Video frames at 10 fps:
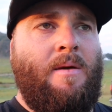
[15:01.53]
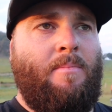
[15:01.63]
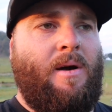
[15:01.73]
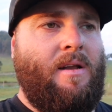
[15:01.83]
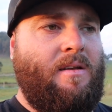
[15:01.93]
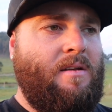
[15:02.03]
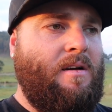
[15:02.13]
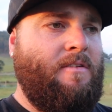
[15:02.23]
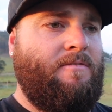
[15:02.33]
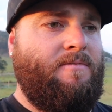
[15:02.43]
but
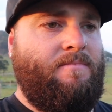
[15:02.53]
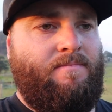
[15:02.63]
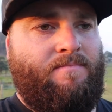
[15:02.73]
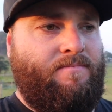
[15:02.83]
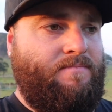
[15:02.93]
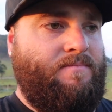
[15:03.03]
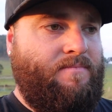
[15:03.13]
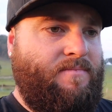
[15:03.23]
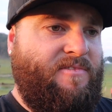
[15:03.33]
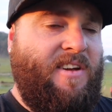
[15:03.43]
I've
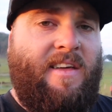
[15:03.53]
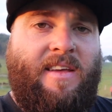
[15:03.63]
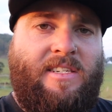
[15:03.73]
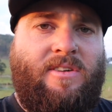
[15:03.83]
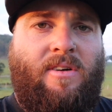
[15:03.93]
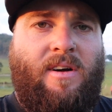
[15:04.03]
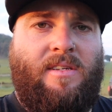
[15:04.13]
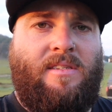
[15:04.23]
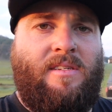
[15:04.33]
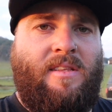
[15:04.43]
found these
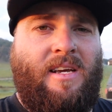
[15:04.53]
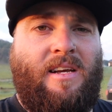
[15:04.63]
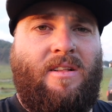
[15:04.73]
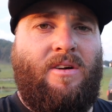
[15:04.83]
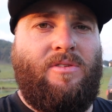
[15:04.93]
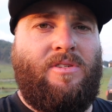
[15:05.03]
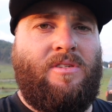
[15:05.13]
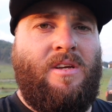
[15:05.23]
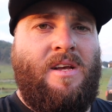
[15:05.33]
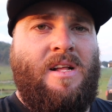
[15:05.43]
guys, they're
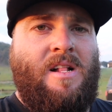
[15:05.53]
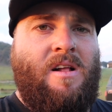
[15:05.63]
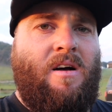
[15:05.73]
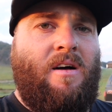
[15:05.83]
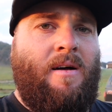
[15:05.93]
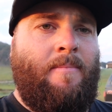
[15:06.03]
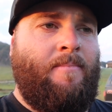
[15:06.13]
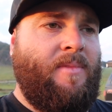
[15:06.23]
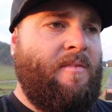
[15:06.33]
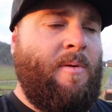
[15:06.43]
close.
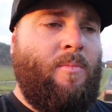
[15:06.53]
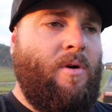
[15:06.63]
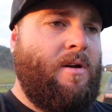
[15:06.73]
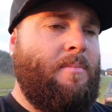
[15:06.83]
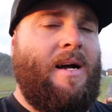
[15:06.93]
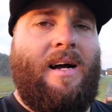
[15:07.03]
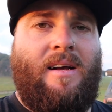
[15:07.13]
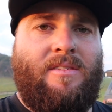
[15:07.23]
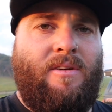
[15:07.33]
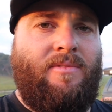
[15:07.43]
I've been working my
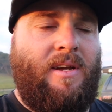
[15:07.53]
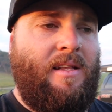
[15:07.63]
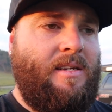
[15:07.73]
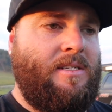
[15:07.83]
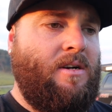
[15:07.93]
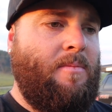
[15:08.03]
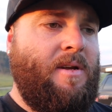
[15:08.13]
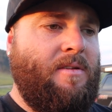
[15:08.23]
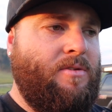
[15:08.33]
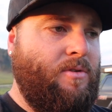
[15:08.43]
ass off lately, so I'm
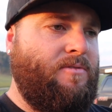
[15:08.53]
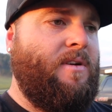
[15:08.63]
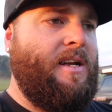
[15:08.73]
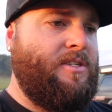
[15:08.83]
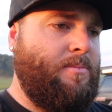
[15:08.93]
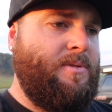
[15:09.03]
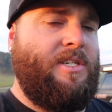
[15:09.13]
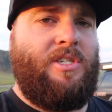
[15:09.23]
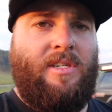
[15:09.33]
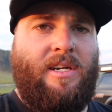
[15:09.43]
in a good financial
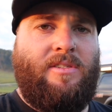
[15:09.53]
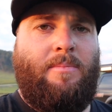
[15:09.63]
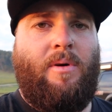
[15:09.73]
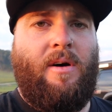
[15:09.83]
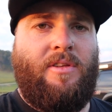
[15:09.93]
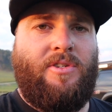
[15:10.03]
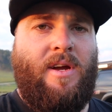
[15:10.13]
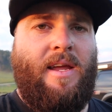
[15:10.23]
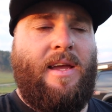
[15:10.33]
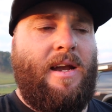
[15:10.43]
position to actually buy the
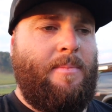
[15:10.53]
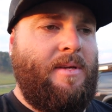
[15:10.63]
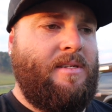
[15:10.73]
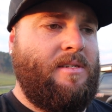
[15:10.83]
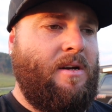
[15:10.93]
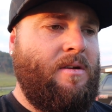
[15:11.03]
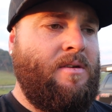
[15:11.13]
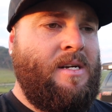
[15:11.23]
tray and canopy, so